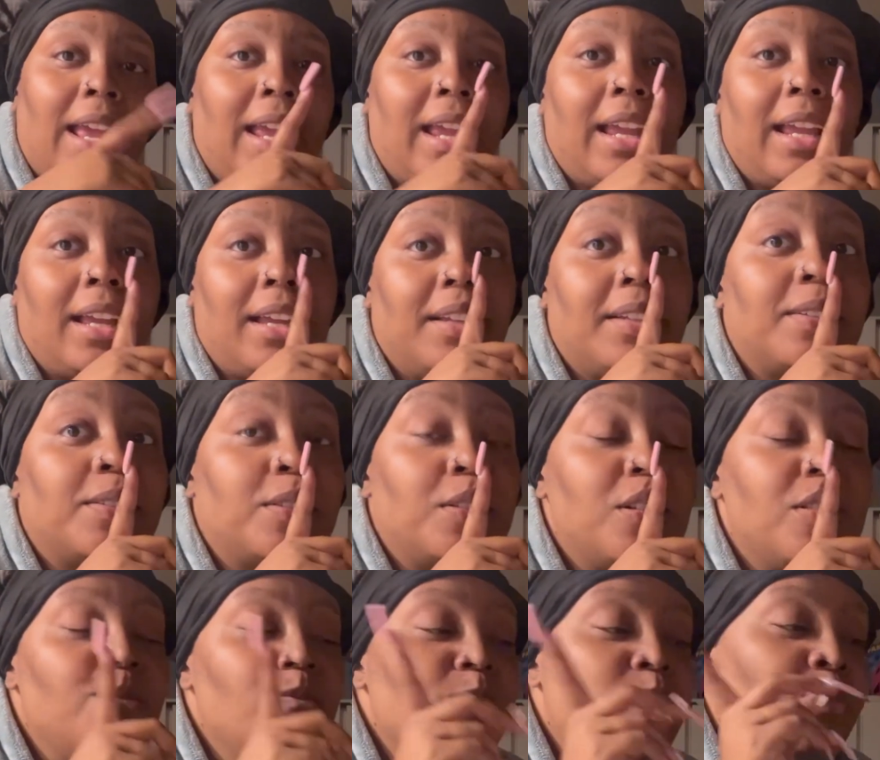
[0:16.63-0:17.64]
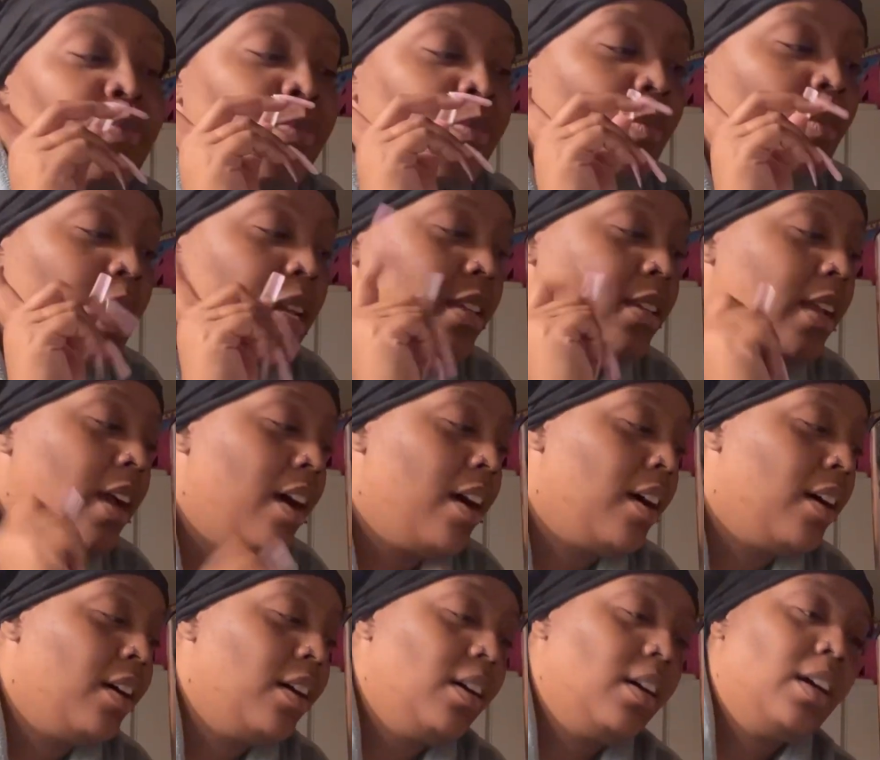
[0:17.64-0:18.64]
and
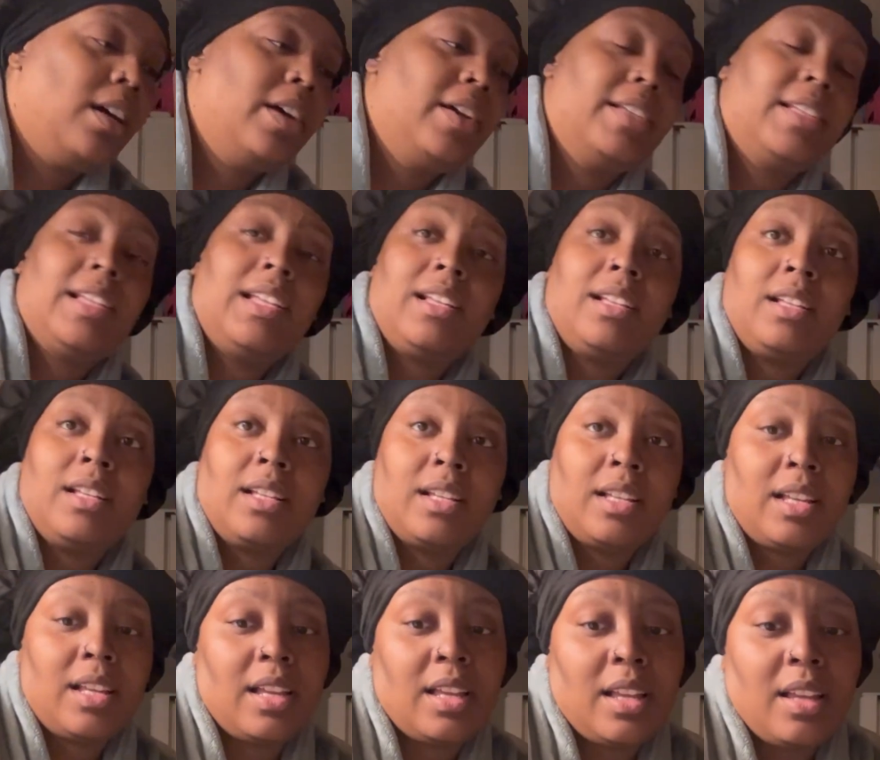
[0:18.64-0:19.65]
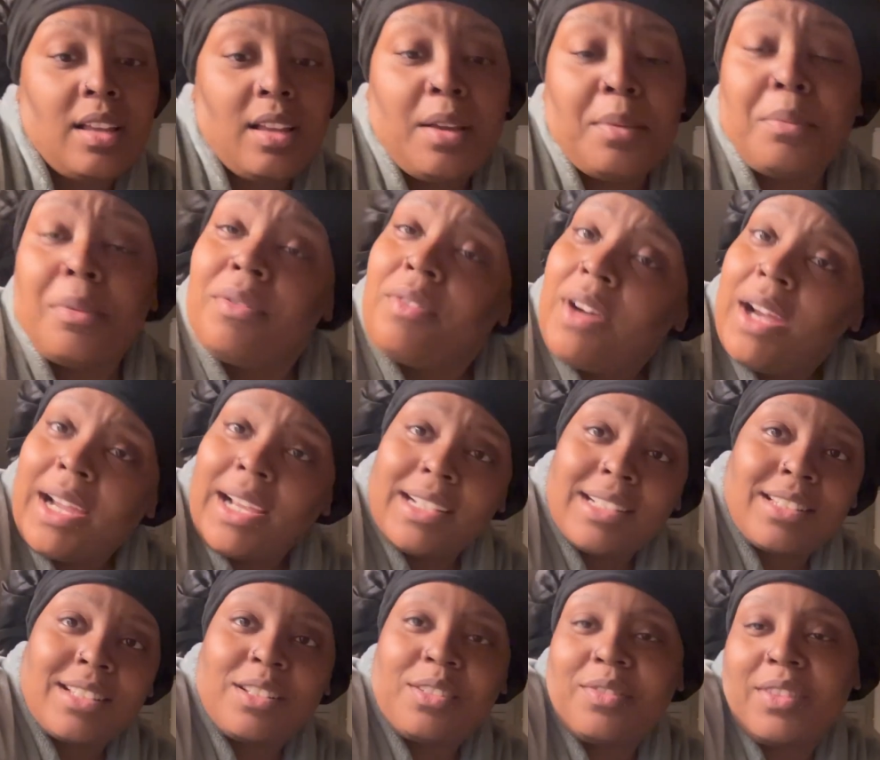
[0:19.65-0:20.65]
y'all, before I get
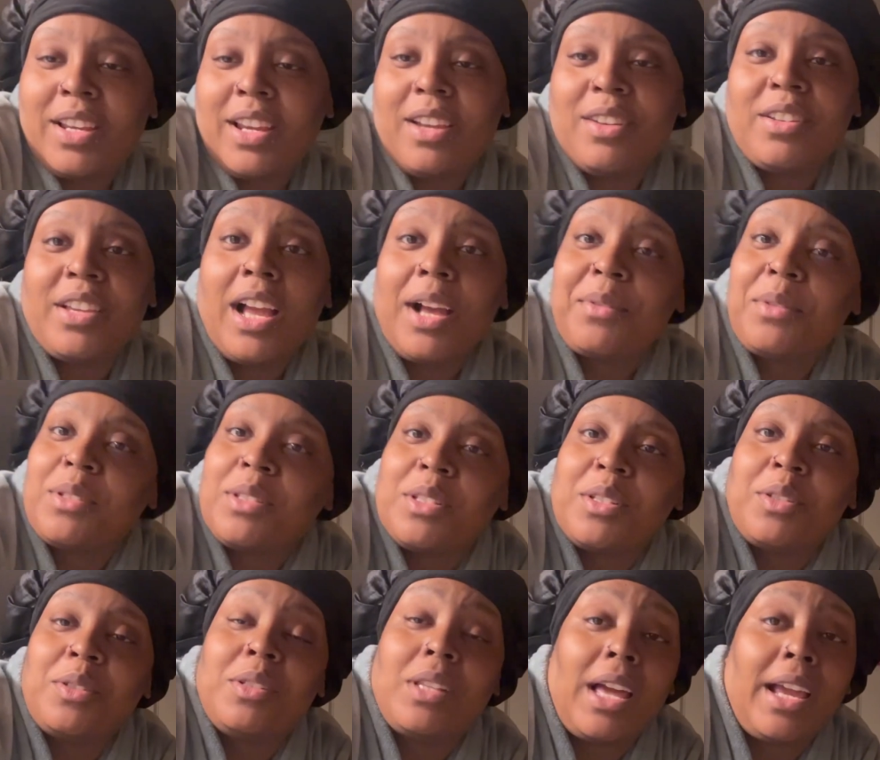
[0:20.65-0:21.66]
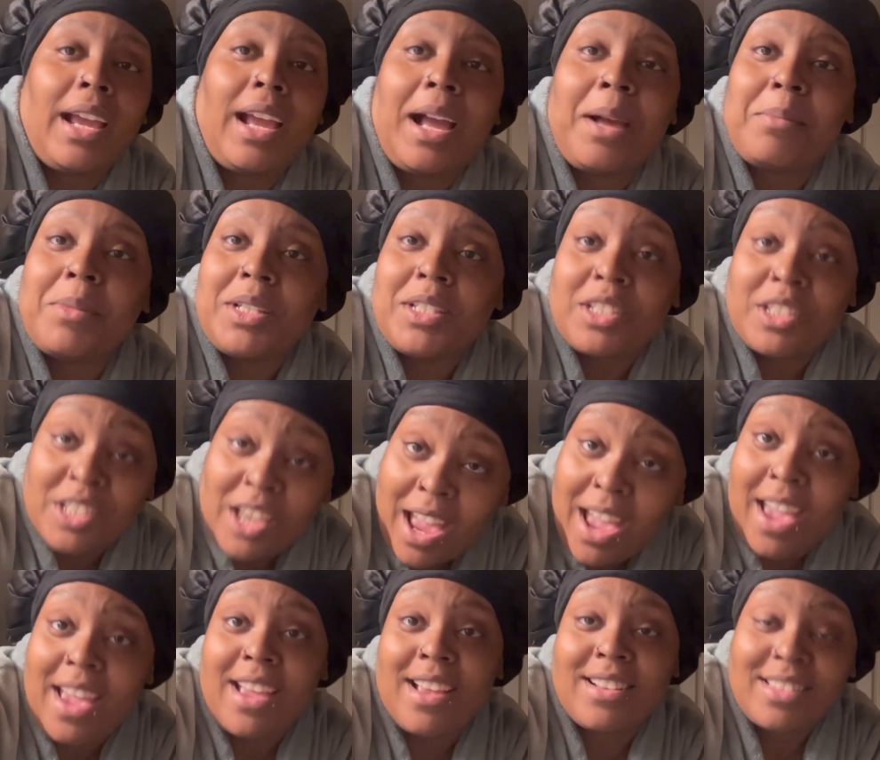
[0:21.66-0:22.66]
into the video, y'all know to do like, comment,
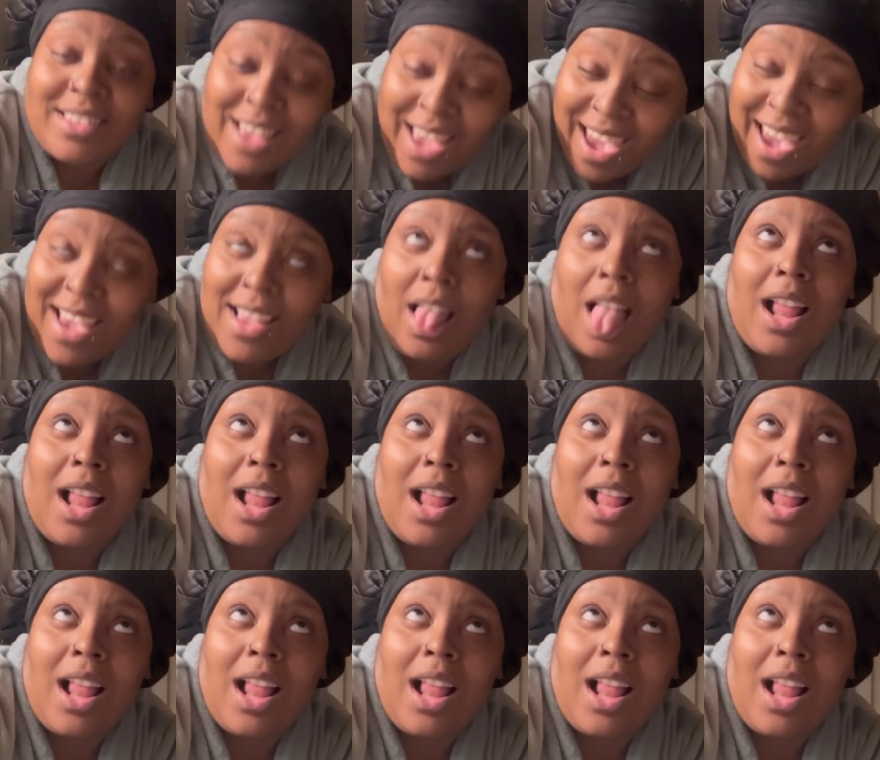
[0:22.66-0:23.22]
share, tag,